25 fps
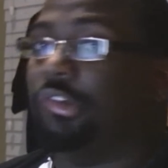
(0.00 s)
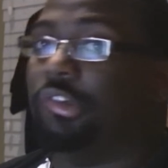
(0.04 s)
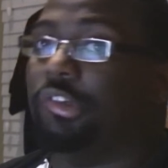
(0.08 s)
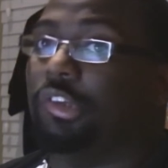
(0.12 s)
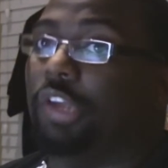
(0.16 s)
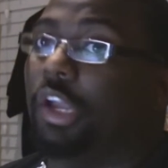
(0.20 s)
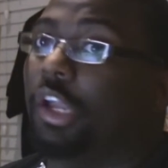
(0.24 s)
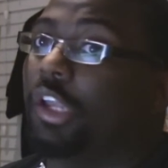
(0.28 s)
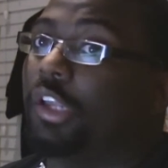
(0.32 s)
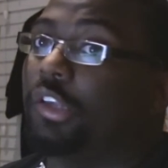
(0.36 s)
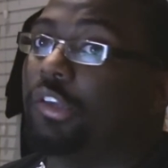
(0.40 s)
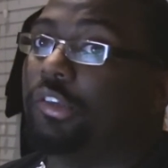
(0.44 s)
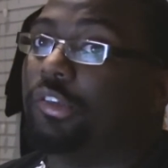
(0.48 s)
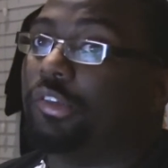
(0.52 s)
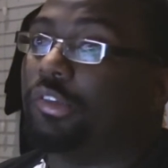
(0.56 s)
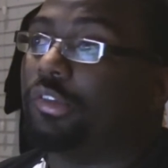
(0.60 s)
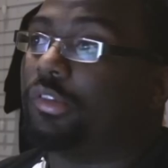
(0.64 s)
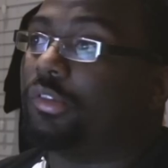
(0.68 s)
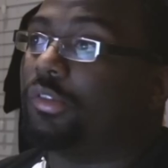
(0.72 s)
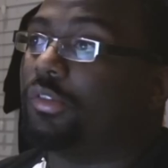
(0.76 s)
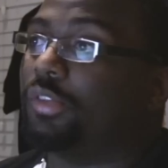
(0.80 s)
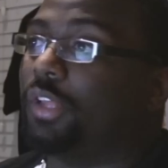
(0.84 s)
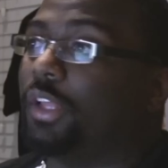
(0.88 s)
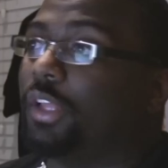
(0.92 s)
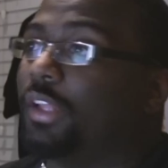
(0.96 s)

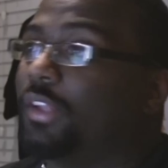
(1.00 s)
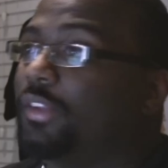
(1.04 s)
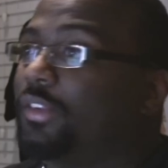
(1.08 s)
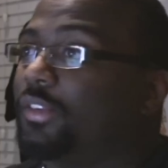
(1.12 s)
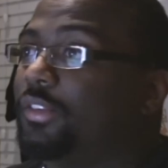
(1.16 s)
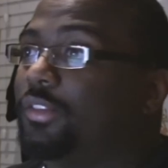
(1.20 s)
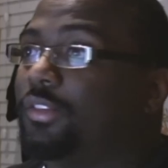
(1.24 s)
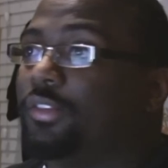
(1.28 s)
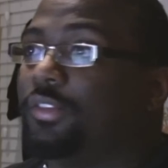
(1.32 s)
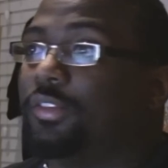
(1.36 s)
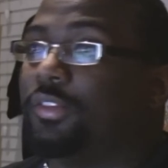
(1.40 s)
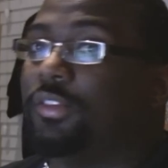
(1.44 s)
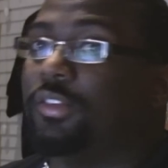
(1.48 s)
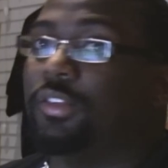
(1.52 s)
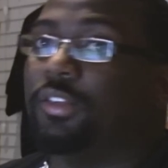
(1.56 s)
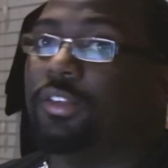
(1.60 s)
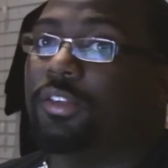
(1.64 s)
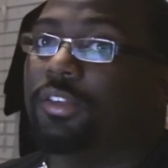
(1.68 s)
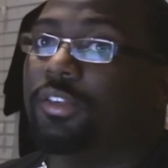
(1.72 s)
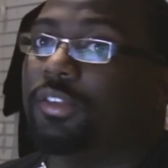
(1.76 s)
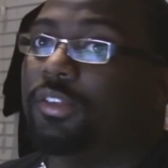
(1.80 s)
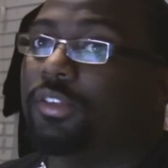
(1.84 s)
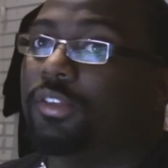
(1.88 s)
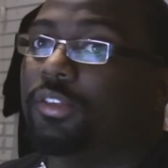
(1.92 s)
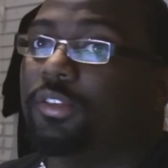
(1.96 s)
Yikes. That's
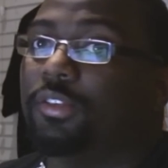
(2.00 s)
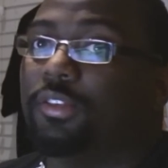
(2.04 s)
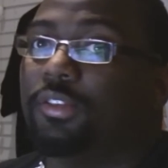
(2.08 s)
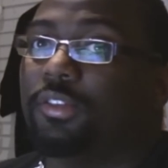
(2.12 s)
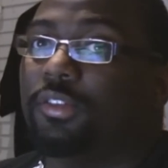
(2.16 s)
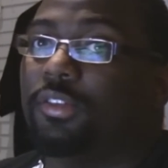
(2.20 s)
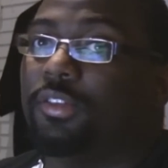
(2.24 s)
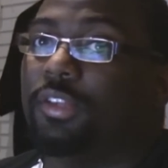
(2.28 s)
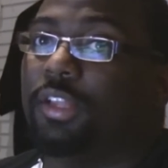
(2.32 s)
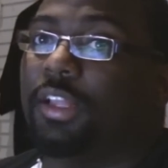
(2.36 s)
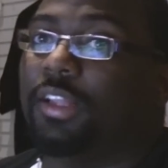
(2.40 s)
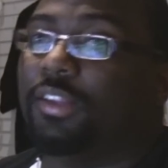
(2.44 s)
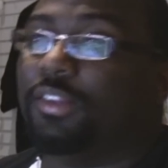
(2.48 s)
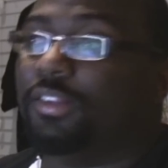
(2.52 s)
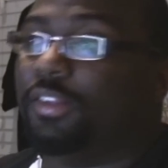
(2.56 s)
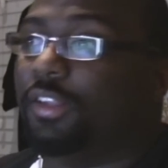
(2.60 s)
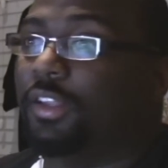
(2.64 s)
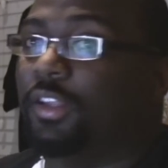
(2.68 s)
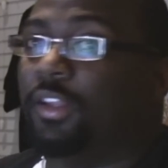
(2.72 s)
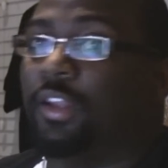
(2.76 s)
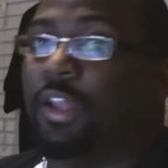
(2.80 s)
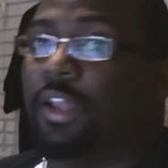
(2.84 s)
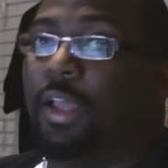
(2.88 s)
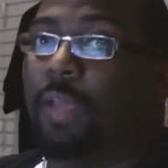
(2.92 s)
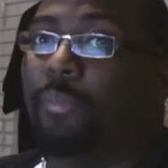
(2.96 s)

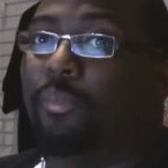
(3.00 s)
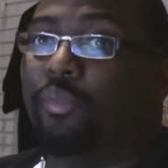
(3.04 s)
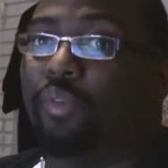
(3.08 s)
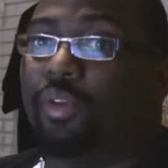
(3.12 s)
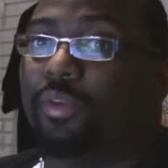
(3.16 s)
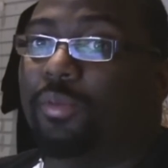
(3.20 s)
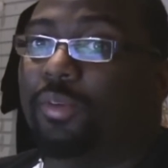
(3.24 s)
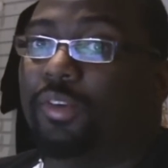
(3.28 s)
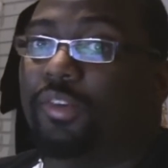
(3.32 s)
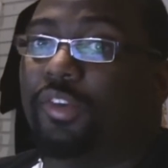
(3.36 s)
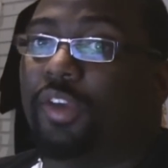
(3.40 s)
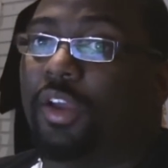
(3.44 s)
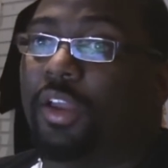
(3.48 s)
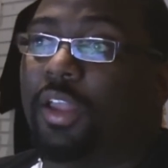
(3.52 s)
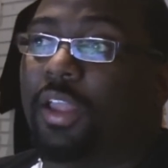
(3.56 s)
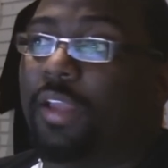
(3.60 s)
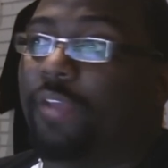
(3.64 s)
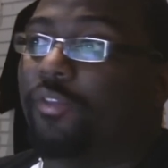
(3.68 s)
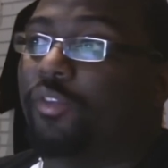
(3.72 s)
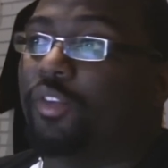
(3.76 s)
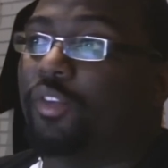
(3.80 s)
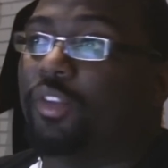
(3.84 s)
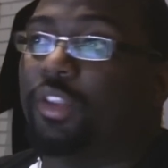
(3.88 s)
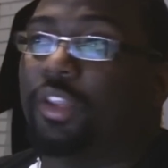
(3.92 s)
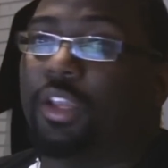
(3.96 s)
it. I pretty much got
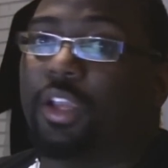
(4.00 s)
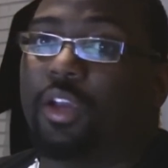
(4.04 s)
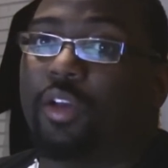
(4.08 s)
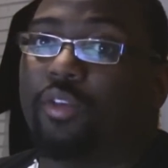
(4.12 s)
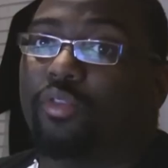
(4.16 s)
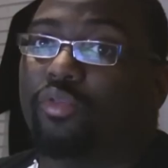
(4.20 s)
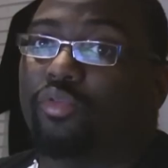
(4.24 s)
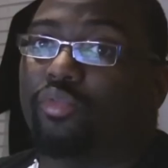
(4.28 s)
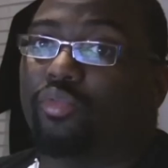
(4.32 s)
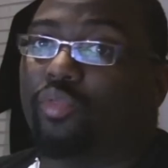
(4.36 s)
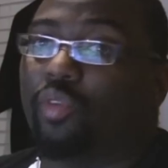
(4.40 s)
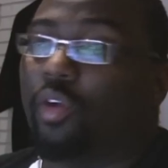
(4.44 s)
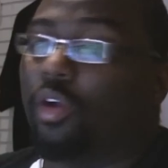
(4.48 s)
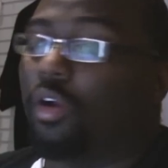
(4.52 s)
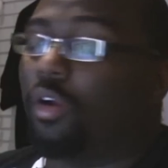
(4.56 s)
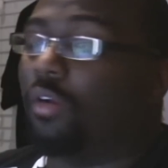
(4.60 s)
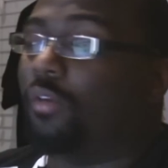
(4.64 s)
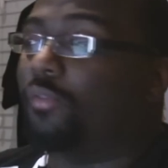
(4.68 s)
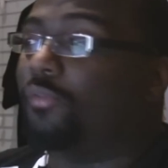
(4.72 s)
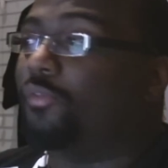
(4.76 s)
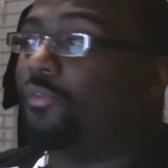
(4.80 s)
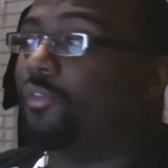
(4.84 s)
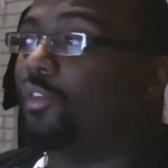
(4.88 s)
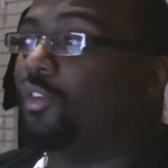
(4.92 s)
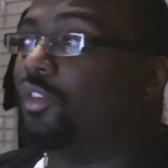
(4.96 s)
everything else
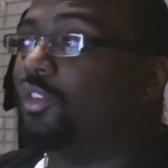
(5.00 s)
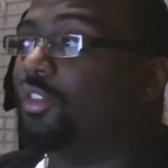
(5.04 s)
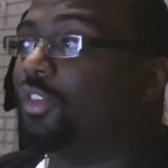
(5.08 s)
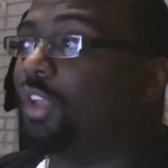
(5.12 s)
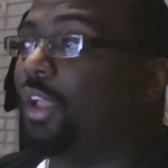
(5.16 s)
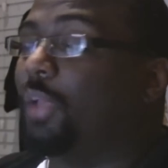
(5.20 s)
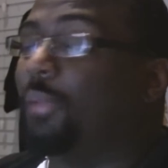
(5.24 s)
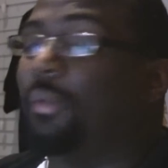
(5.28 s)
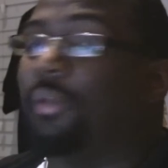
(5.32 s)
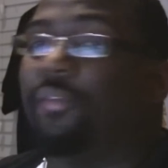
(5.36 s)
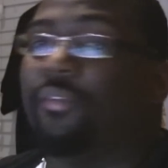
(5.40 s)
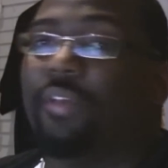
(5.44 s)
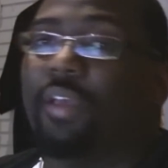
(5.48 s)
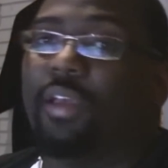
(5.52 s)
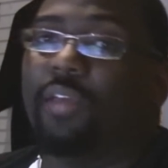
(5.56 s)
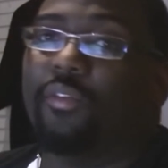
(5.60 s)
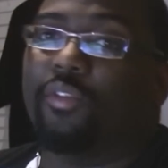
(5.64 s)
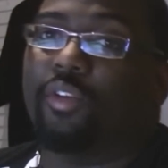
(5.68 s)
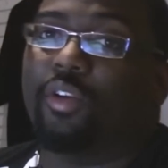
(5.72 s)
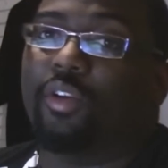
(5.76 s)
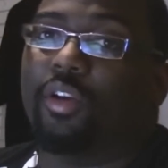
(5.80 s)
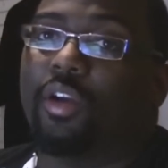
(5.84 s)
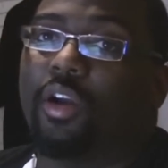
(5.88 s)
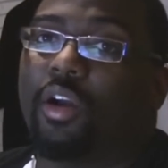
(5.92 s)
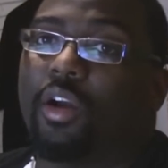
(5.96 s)
wrong. First time I've
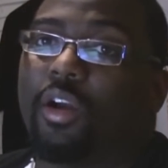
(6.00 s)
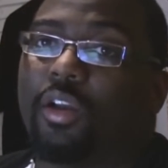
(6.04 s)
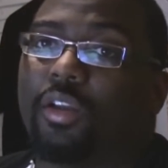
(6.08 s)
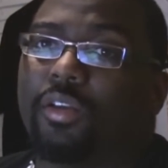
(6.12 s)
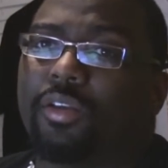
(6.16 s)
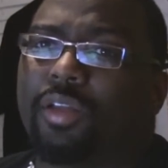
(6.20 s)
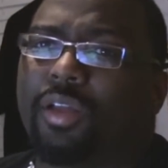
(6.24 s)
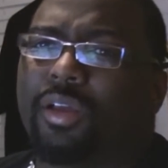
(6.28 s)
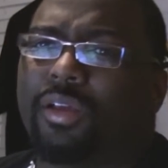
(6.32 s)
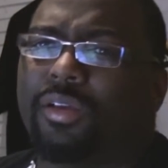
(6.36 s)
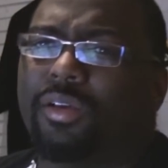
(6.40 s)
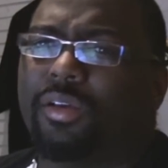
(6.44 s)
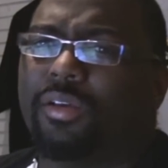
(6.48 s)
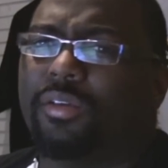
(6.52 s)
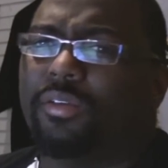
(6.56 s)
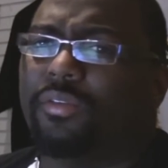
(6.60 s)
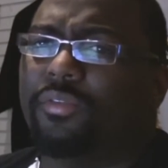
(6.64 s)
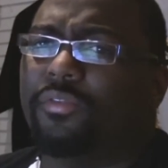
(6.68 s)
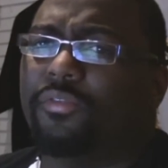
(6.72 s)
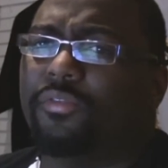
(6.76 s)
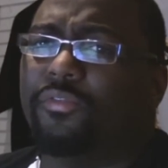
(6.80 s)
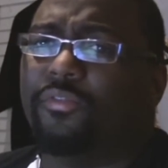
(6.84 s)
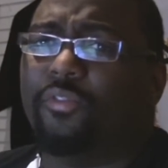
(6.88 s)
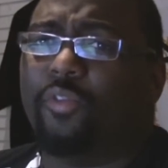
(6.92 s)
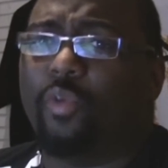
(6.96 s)
ever gone
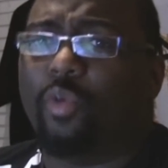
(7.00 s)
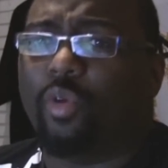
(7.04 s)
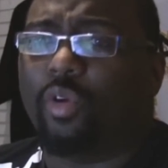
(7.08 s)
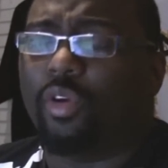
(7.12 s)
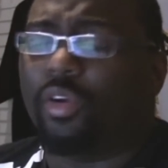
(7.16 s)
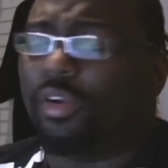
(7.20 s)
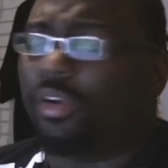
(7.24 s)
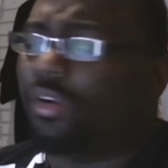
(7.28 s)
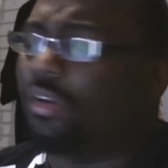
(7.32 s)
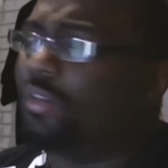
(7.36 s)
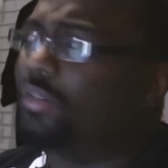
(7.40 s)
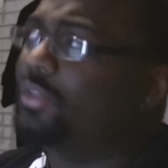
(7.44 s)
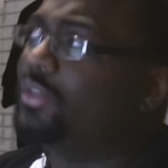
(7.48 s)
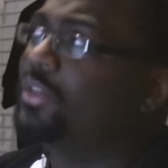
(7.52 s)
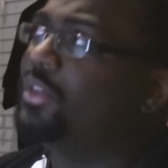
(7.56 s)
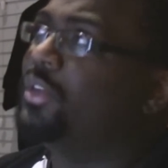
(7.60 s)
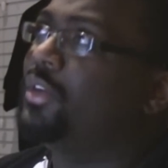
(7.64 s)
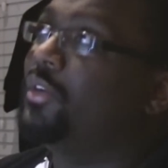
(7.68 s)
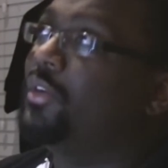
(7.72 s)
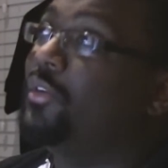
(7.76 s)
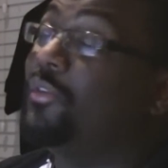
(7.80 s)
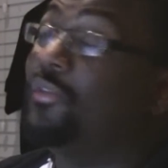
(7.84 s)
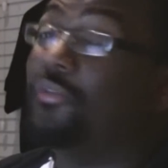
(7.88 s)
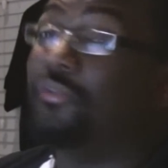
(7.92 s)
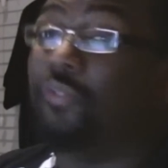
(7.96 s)
4
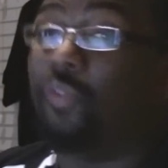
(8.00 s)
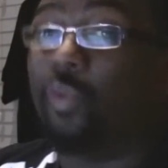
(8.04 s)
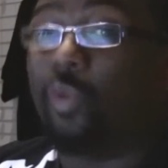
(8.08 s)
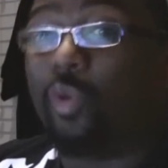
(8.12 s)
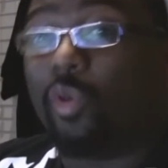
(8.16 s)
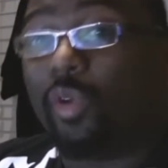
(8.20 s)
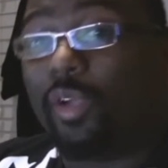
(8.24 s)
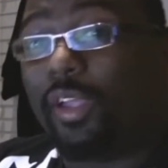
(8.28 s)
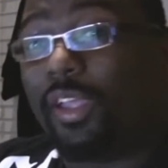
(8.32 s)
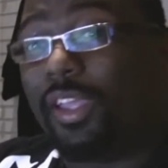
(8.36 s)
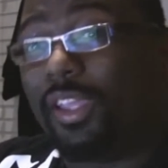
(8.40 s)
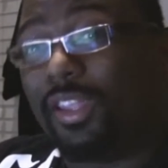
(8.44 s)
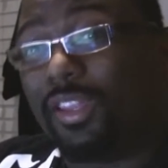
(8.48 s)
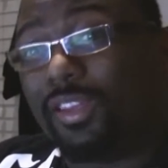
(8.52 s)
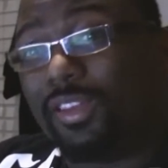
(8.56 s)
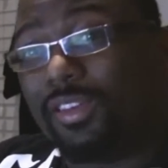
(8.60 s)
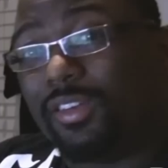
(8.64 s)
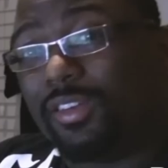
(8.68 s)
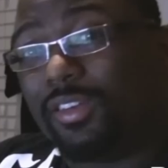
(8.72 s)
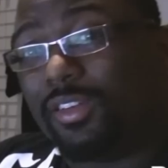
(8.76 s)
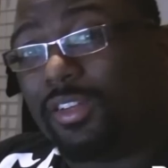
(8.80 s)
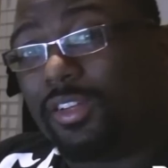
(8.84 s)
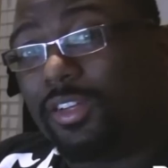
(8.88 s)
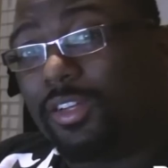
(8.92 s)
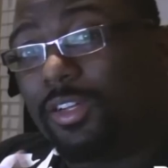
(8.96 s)

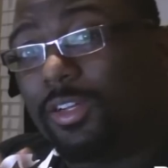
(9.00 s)
and